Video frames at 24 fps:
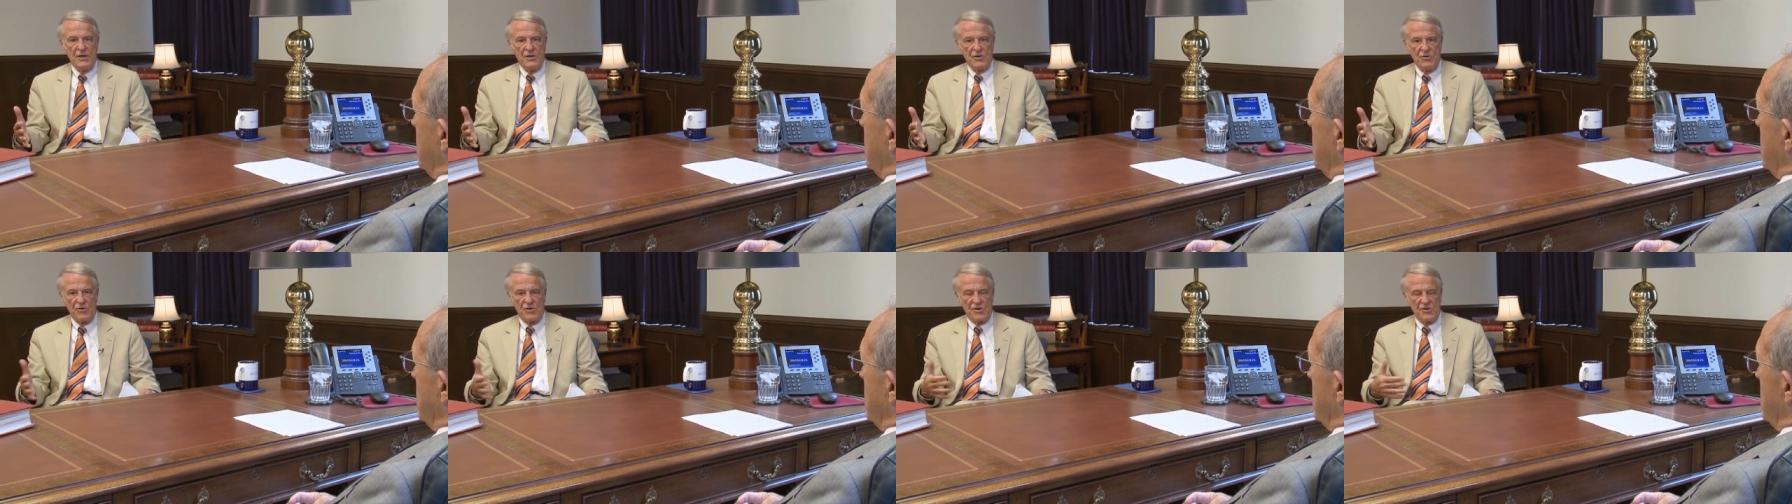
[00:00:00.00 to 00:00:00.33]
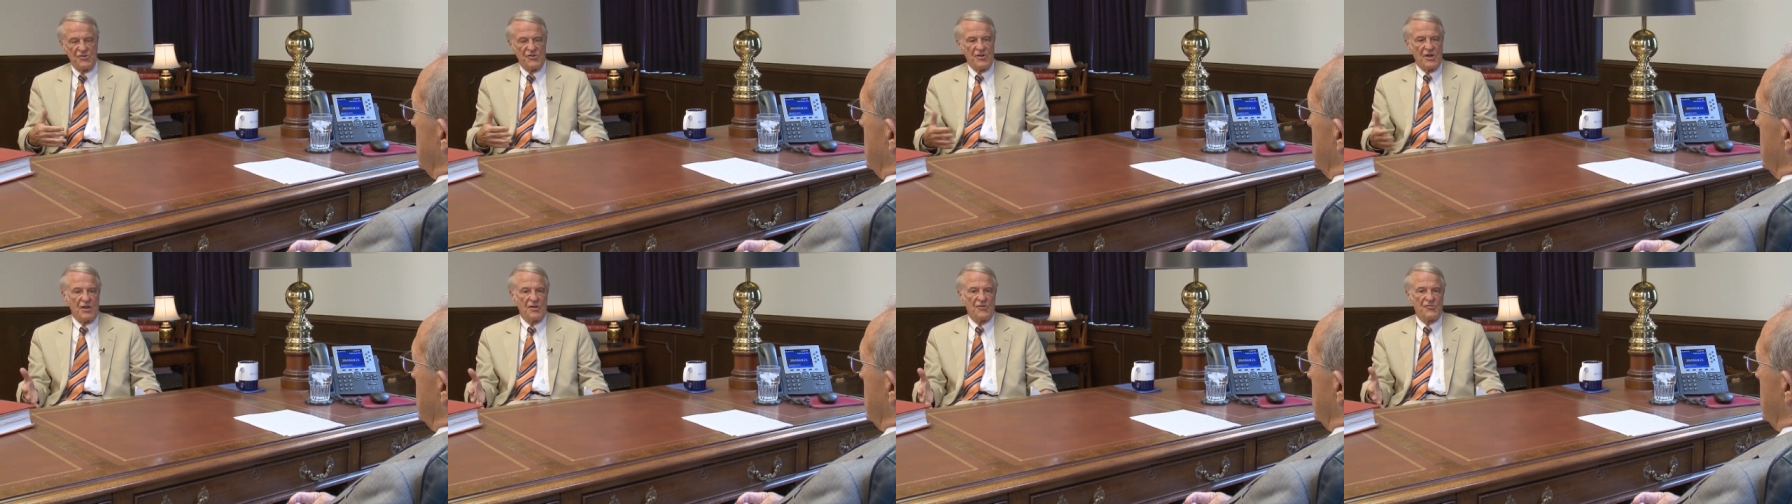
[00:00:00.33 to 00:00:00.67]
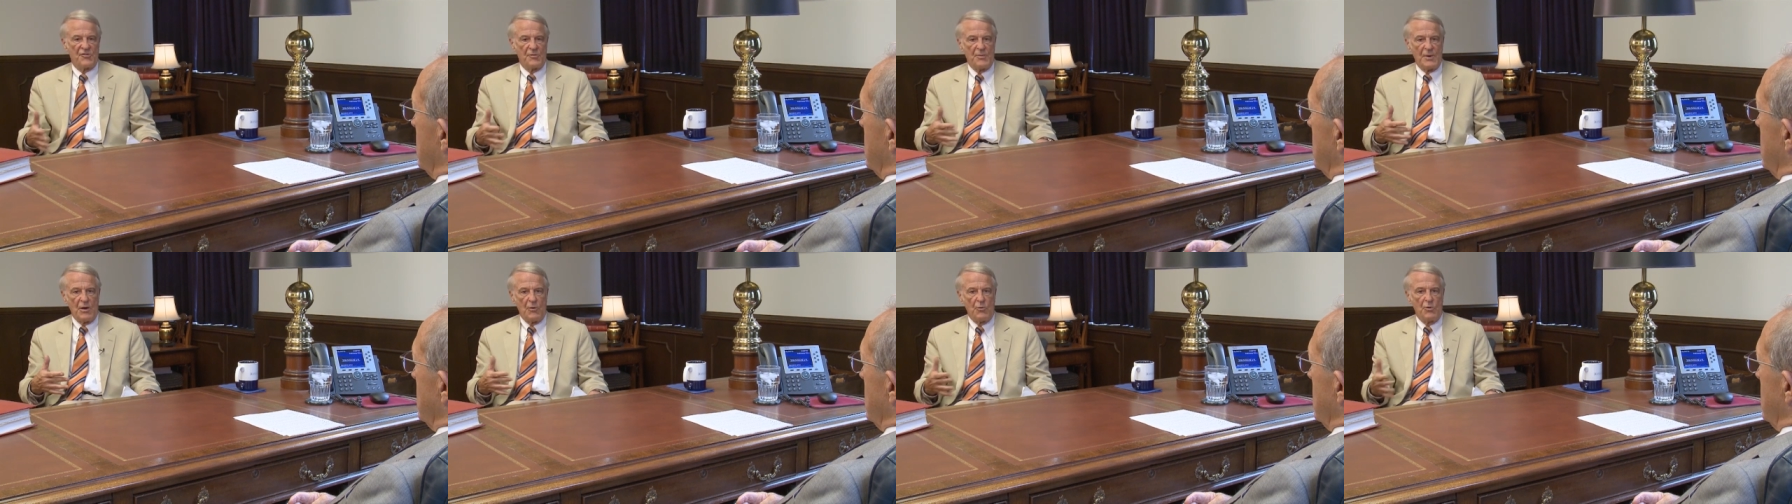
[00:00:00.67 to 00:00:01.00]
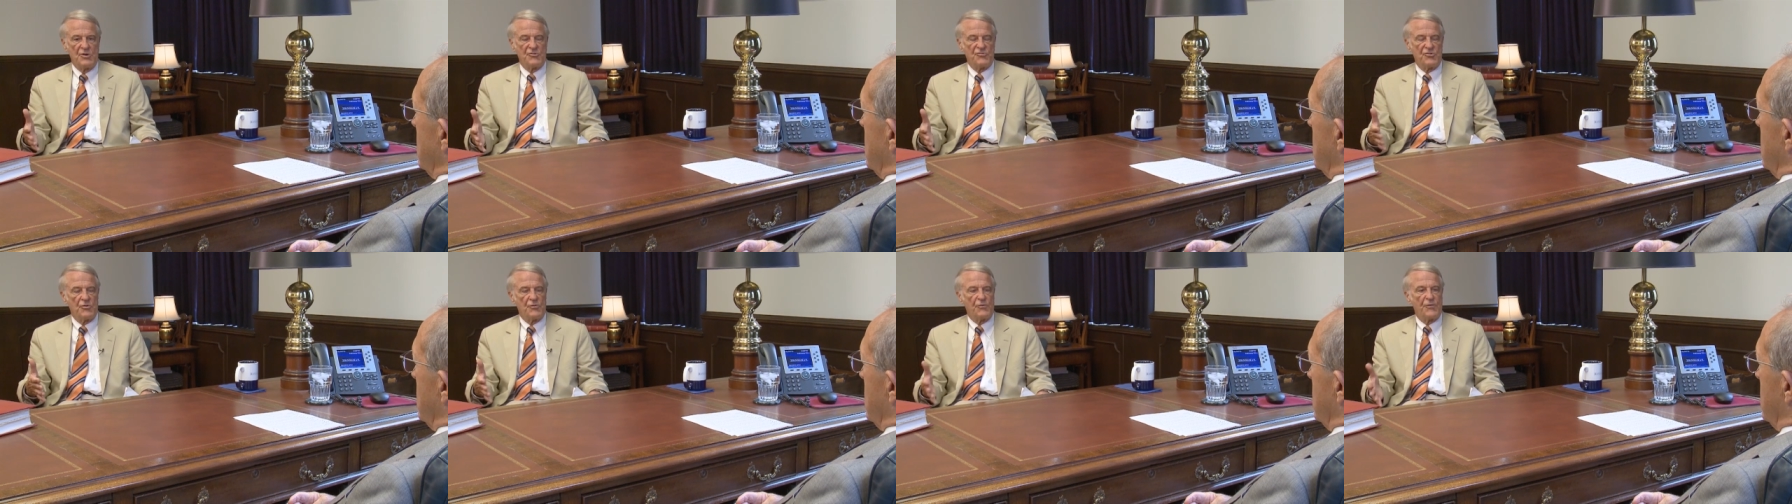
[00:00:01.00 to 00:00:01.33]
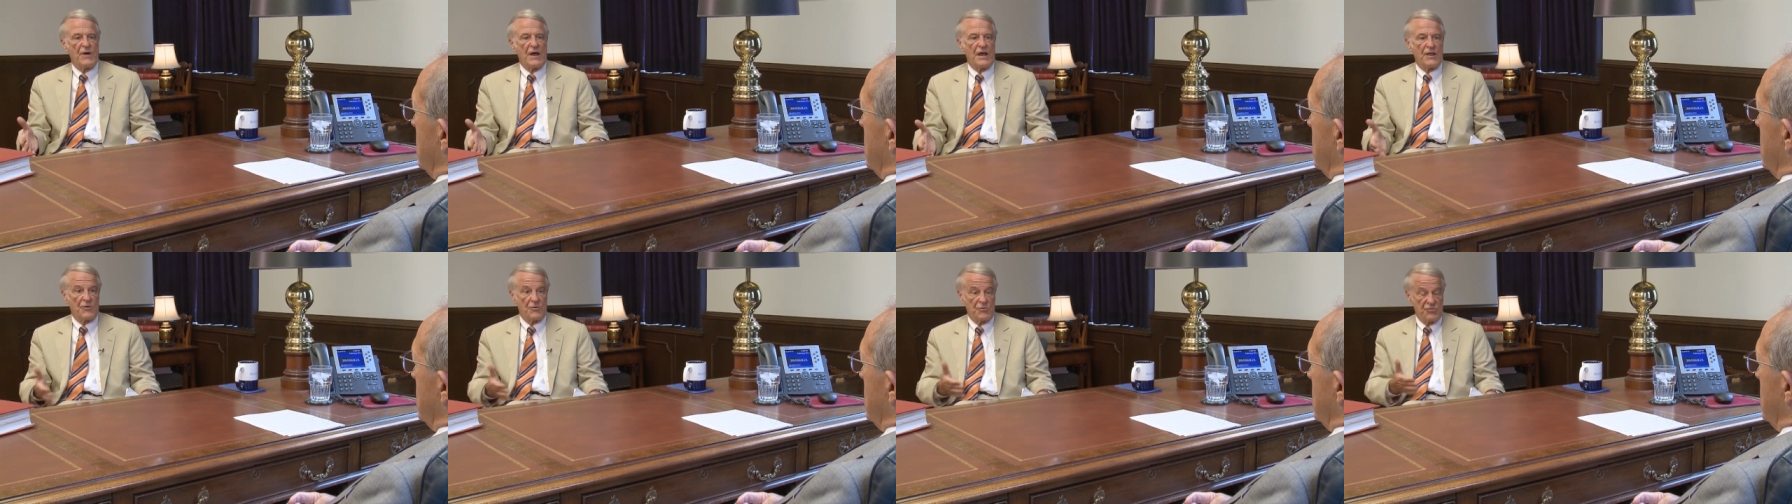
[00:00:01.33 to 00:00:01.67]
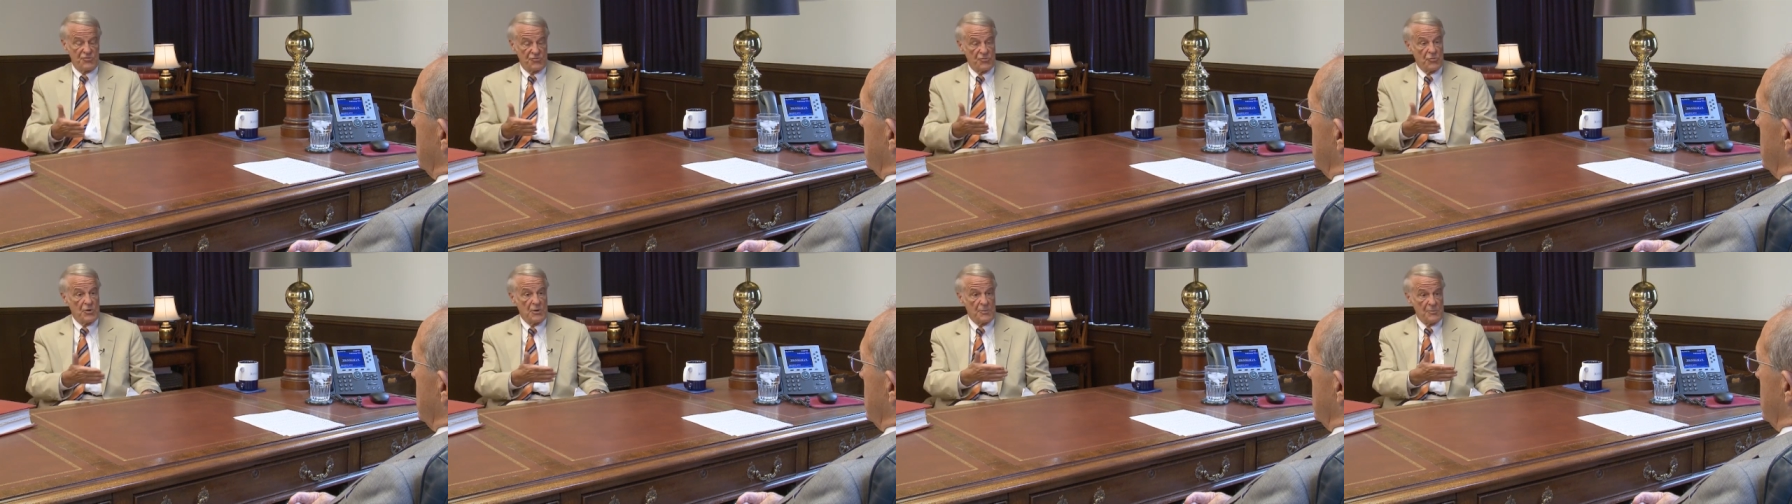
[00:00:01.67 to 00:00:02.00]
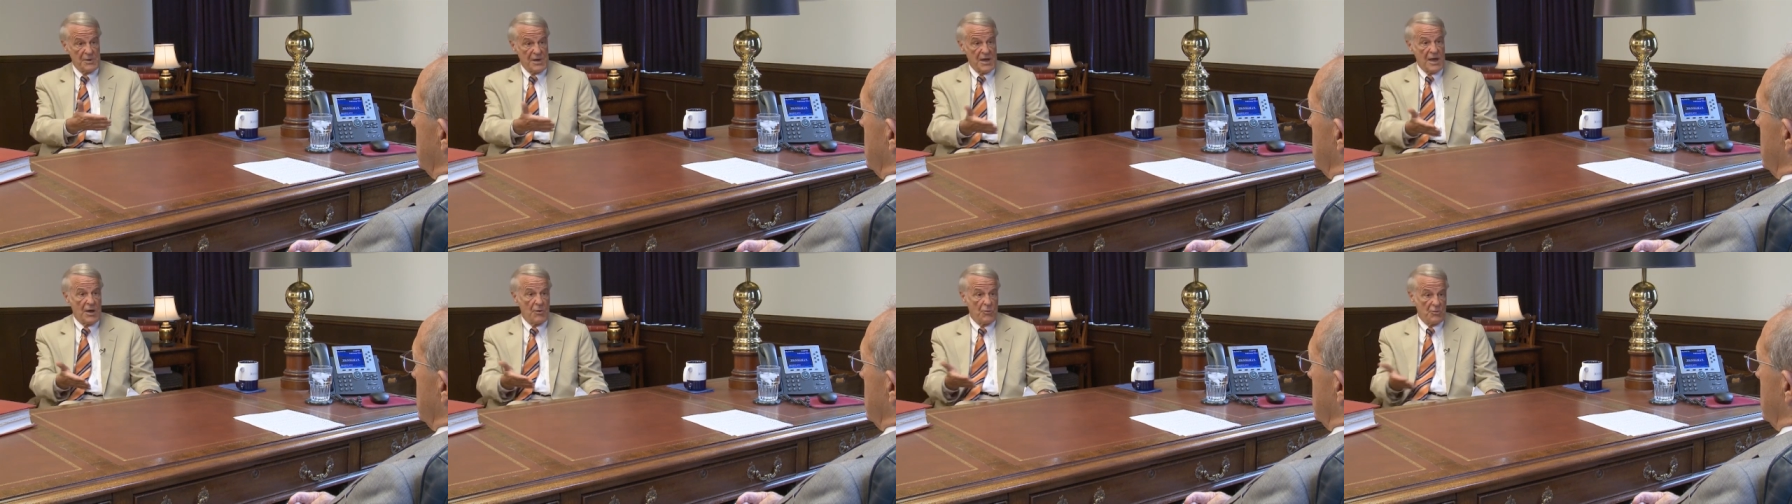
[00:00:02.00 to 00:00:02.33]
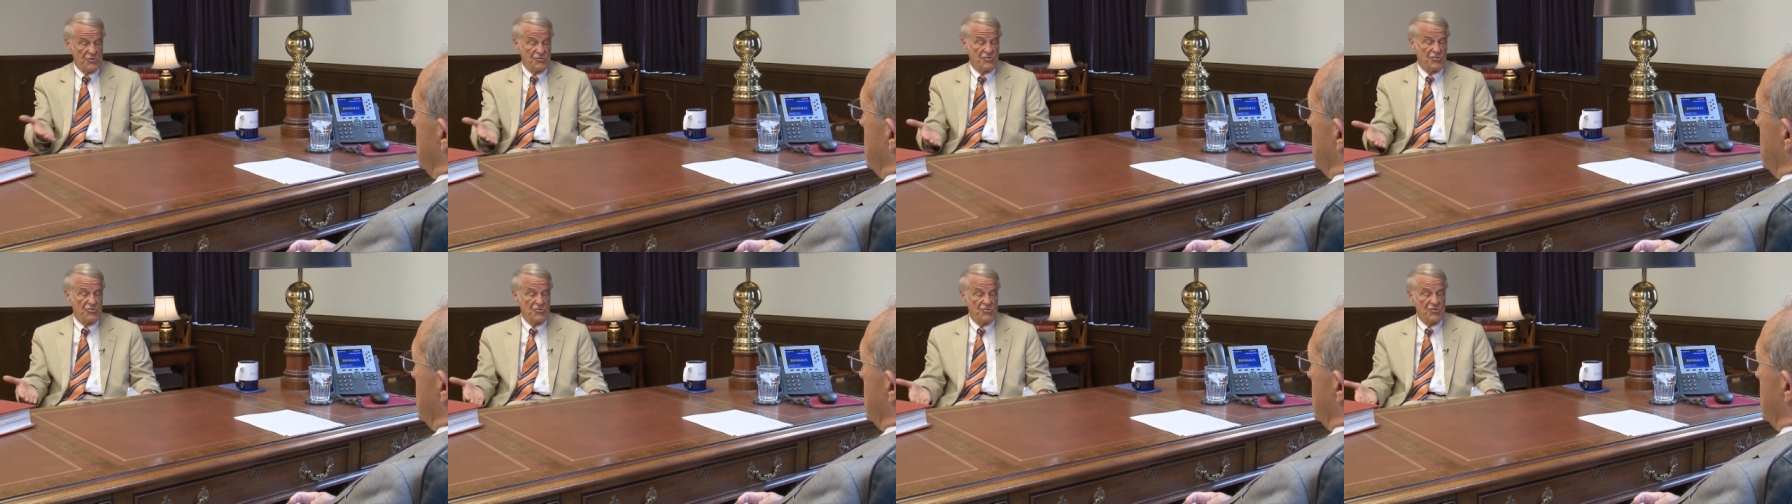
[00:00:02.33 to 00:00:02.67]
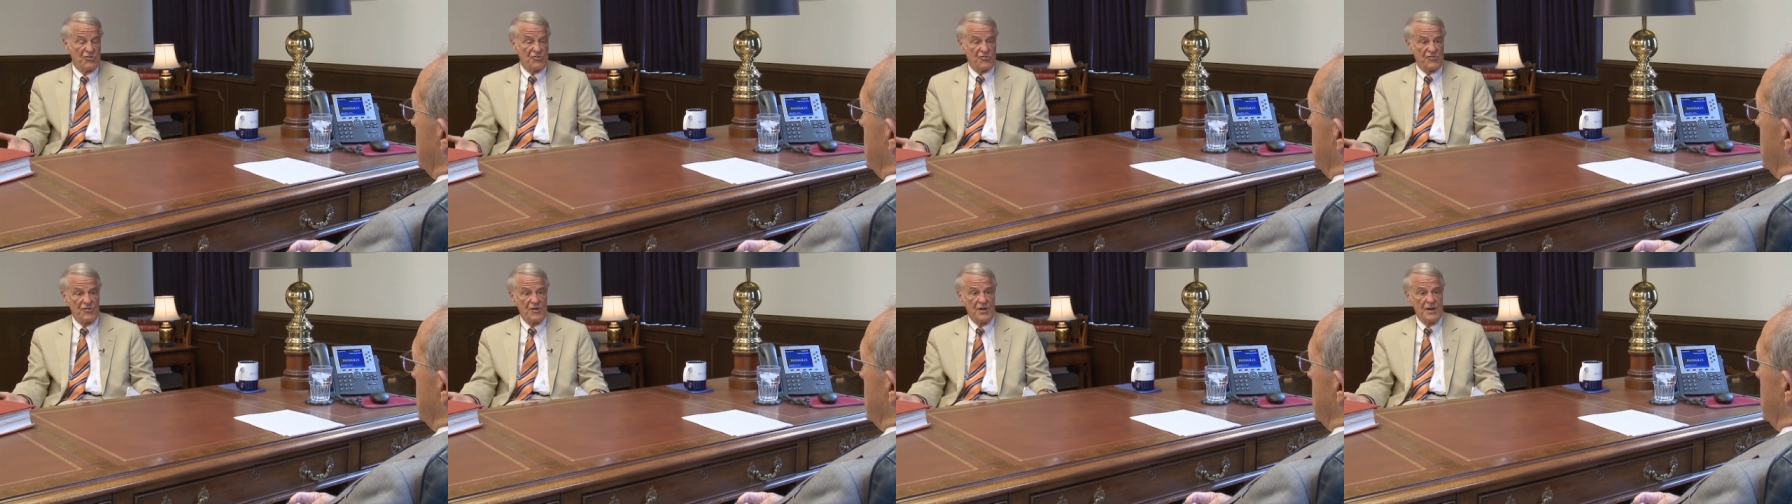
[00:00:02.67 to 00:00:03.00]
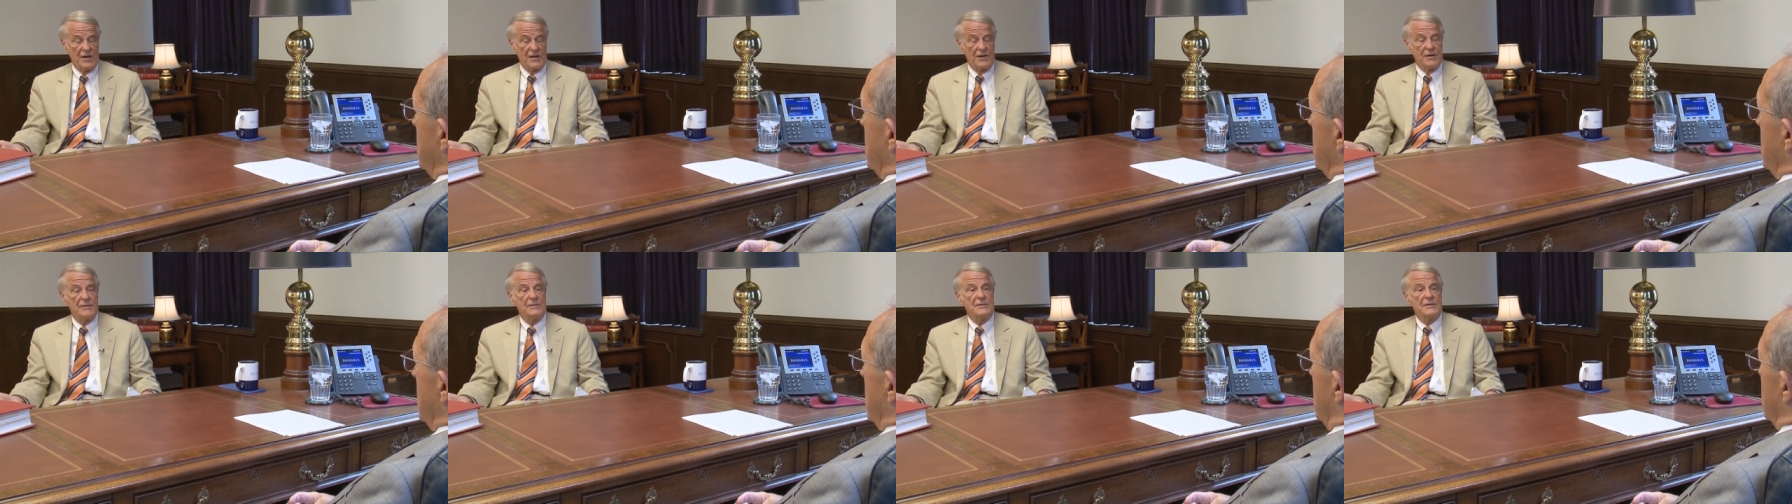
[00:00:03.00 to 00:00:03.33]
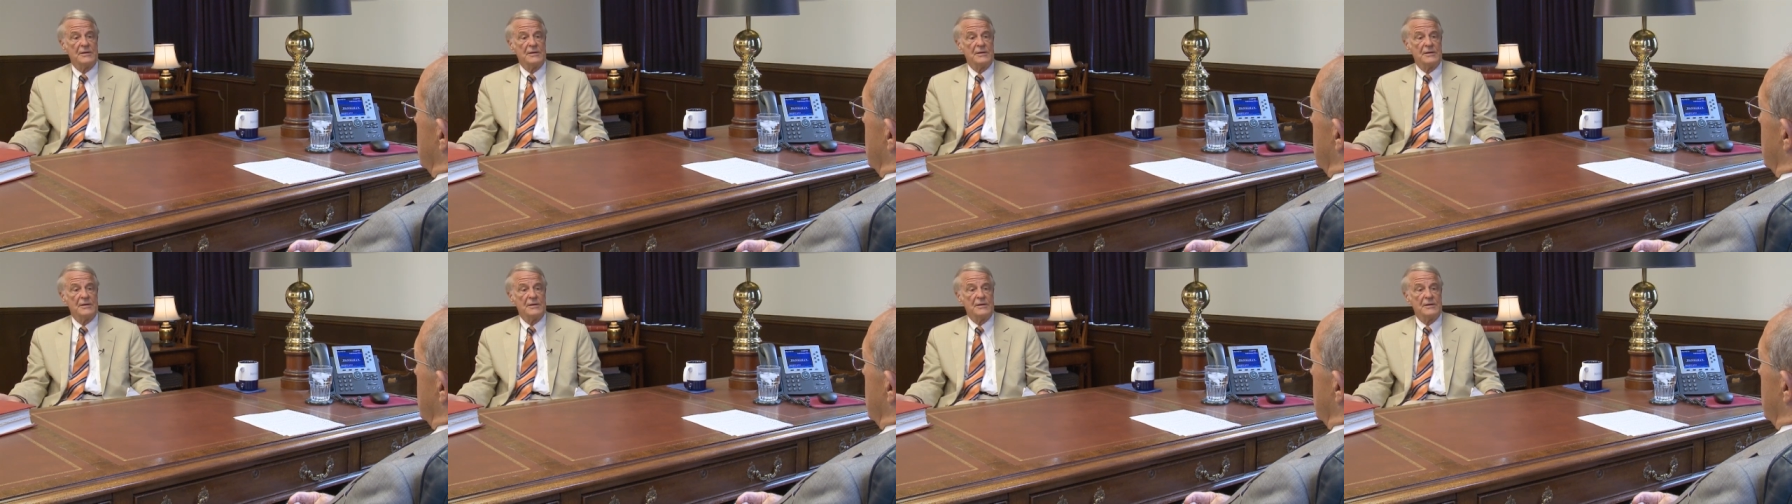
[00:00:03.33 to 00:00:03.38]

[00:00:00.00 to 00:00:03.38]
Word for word: you can tell us about what your father was doing beyond what you just did.